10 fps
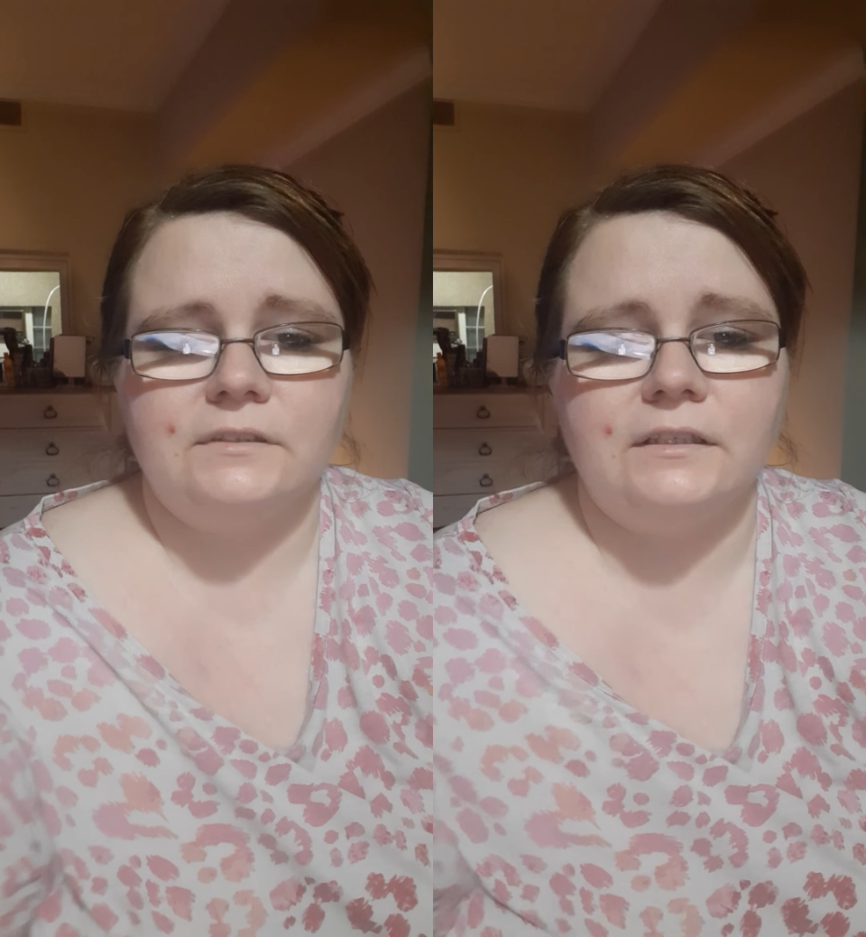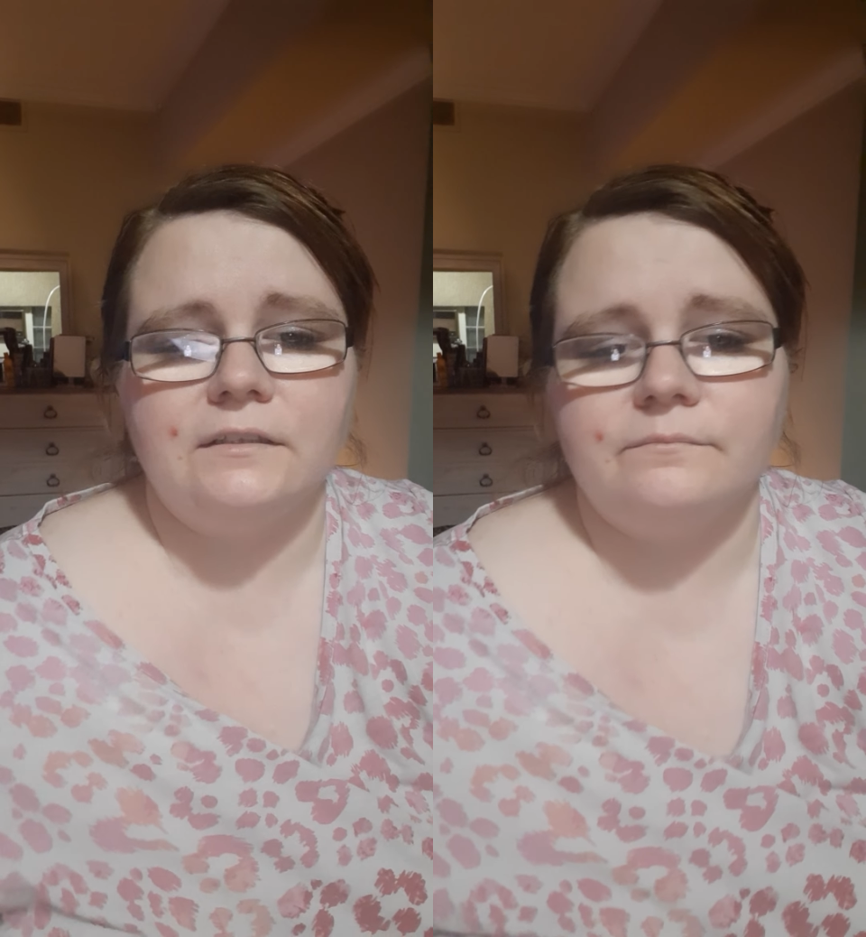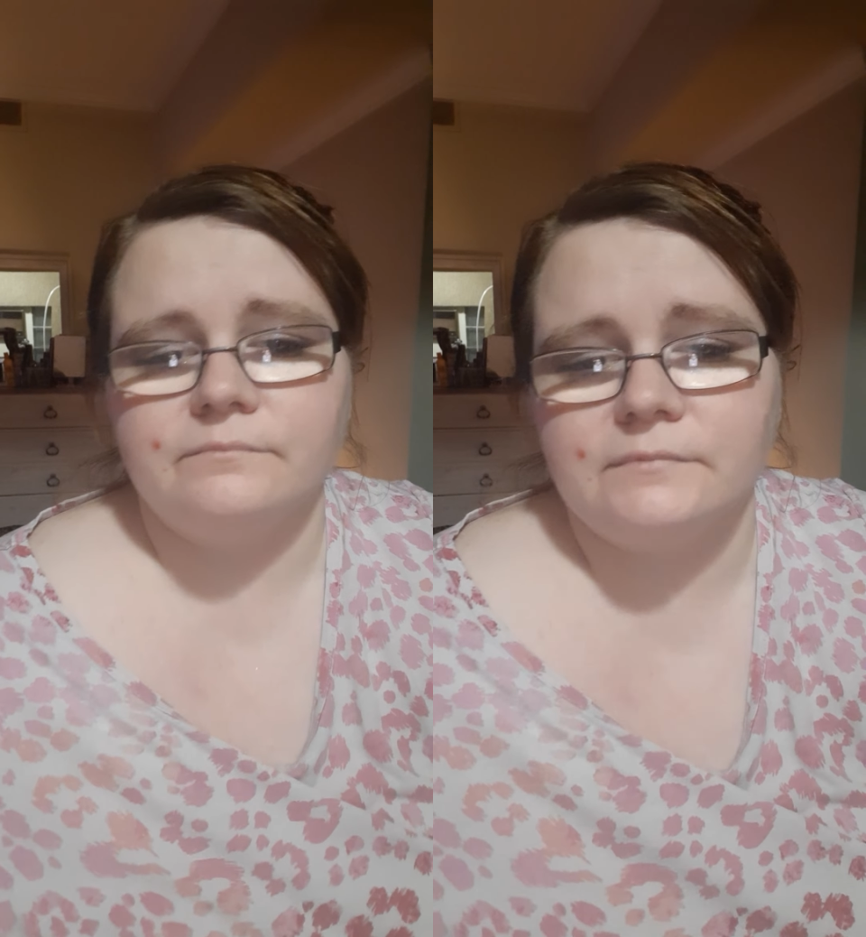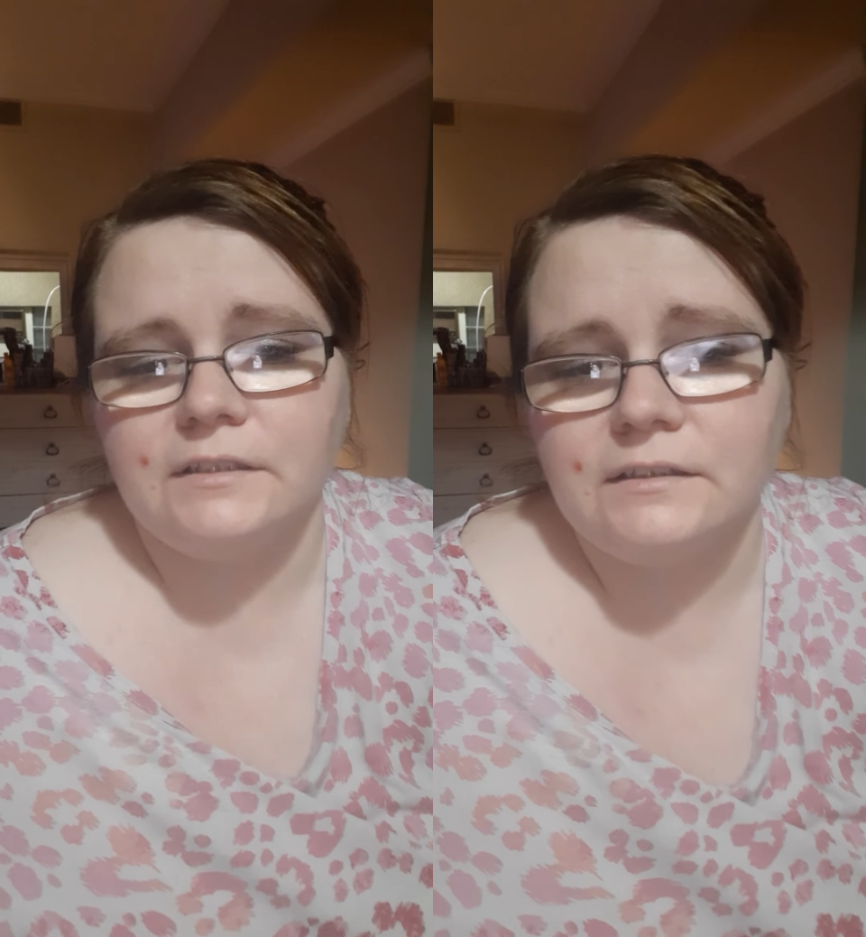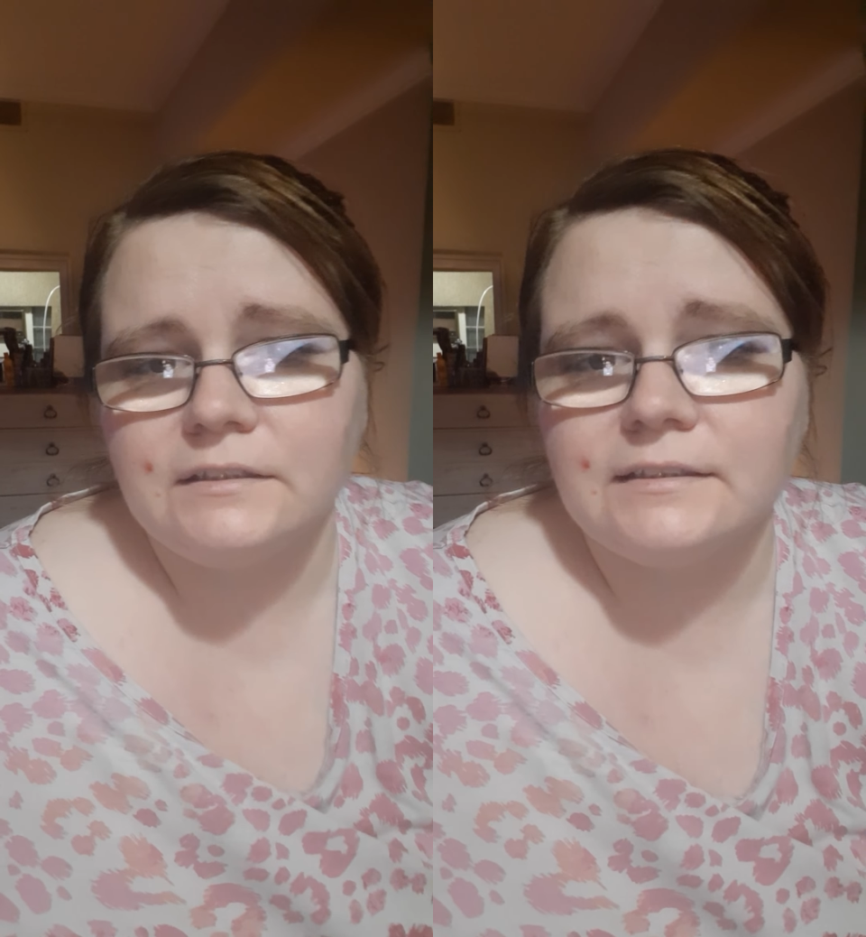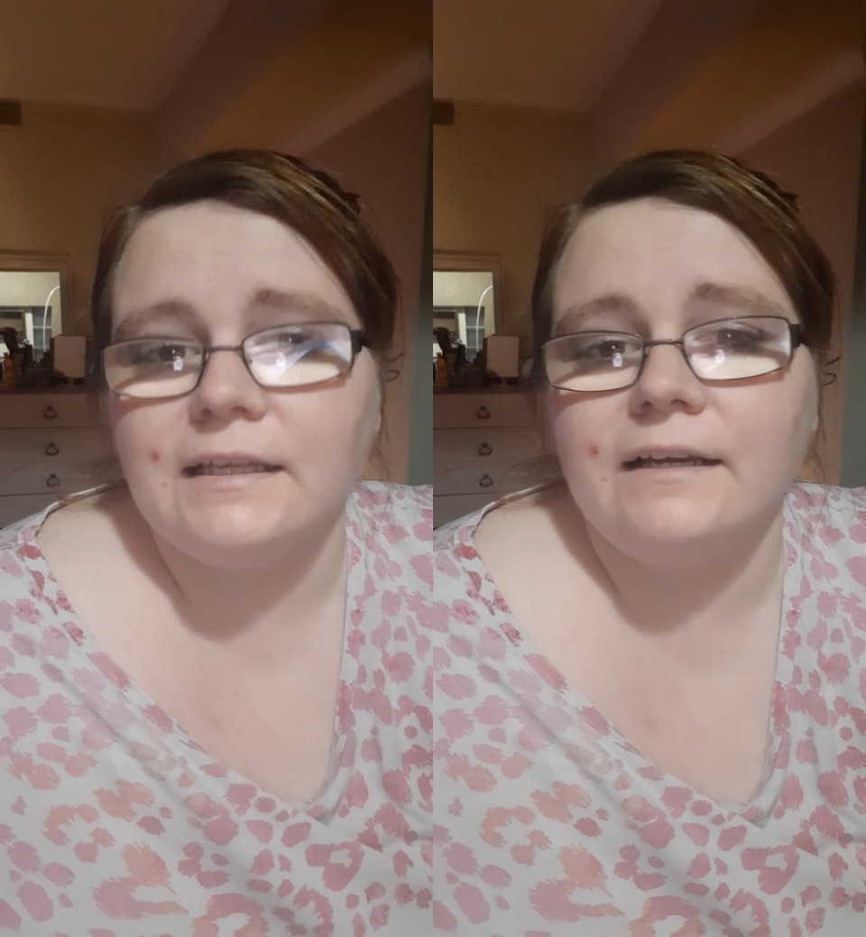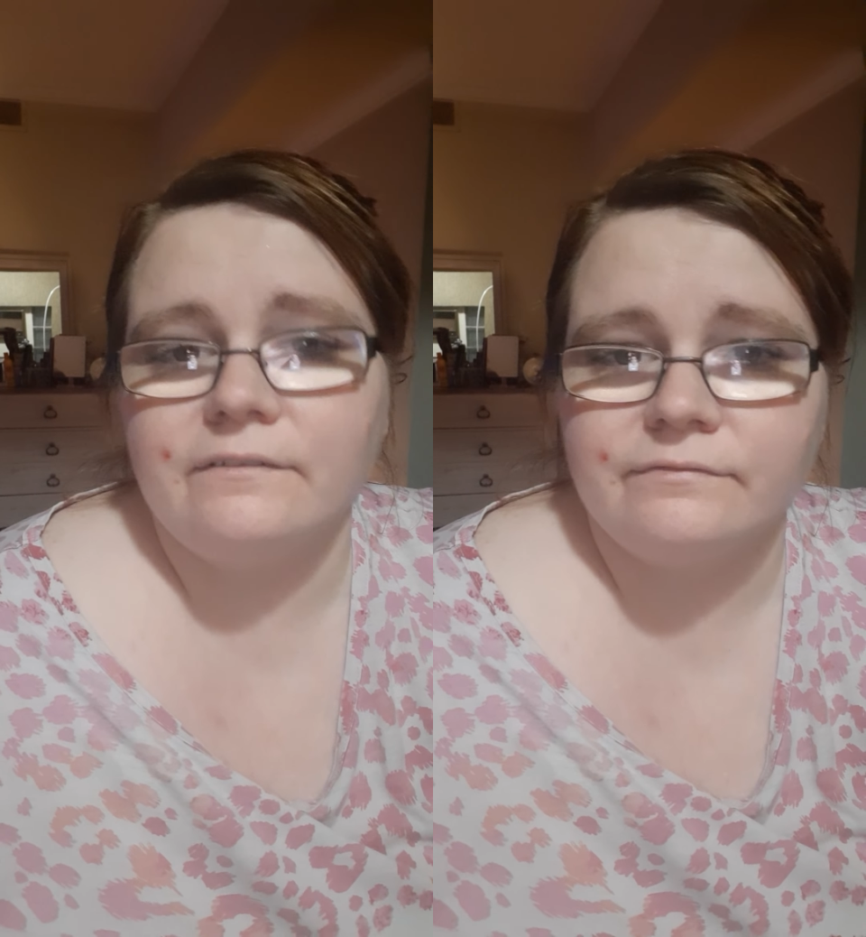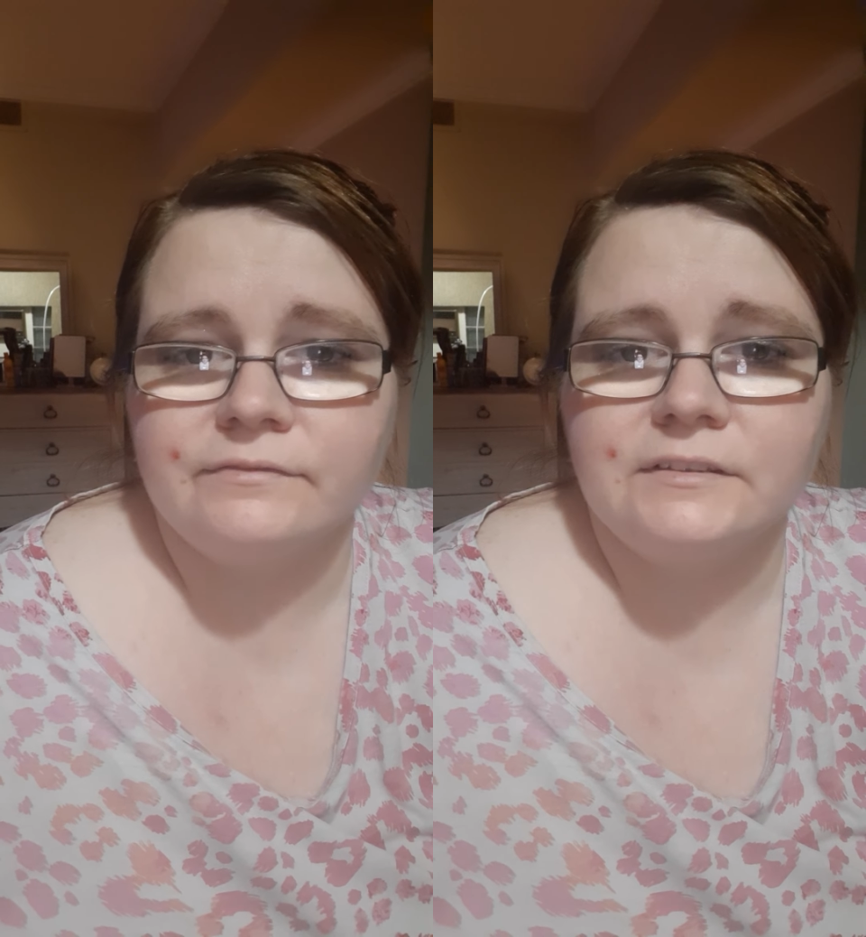get this
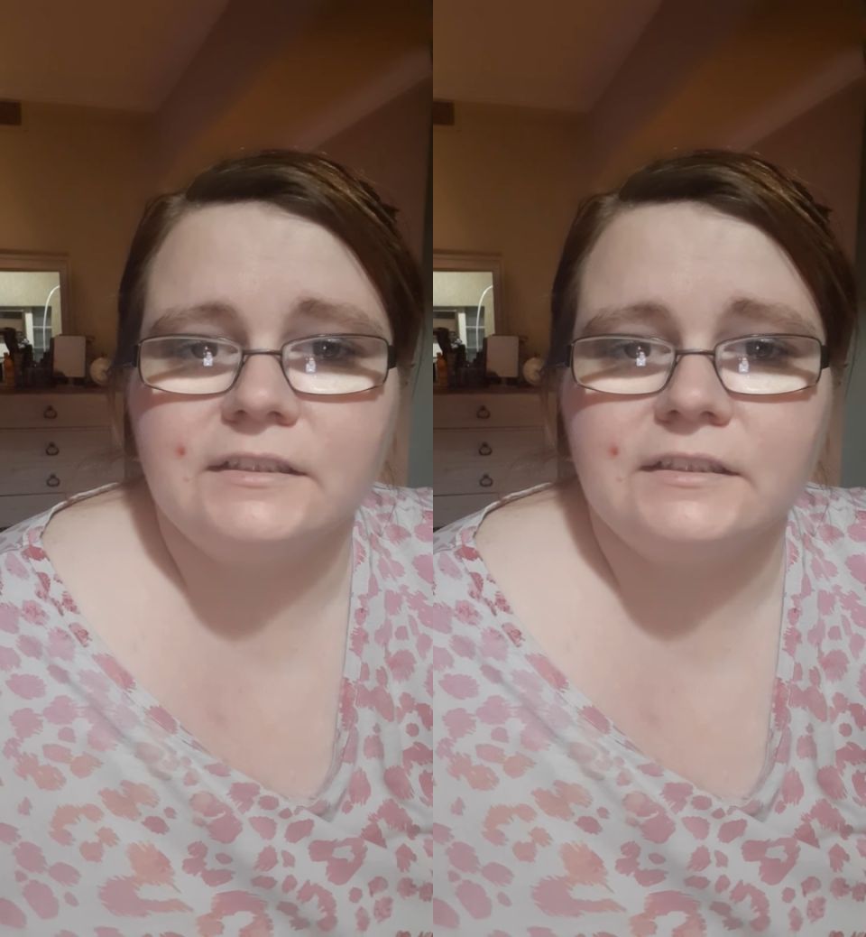life